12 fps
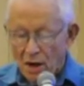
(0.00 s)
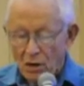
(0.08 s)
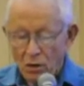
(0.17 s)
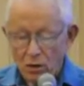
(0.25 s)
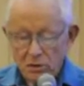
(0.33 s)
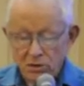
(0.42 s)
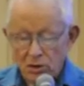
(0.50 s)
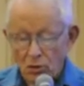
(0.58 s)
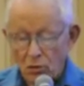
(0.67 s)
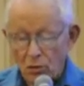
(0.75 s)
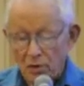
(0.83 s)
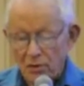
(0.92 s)

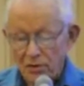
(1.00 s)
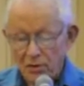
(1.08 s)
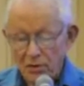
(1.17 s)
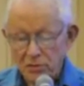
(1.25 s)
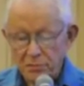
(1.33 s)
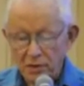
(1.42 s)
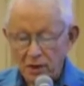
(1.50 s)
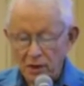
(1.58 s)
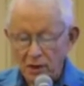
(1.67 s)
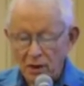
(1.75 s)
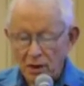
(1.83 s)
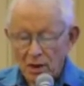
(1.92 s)
Also, there has been a
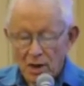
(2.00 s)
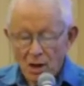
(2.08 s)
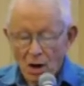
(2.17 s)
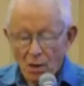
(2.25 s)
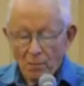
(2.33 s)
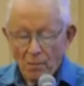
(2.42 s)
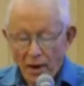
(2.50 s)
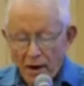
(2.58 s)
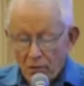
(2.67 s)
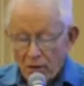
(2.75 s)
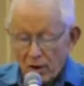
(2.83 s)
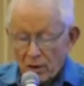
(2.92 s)
little
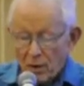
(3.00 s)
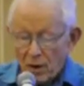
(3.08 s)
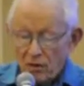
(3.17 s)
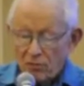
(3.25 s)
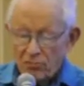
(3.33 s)
airing of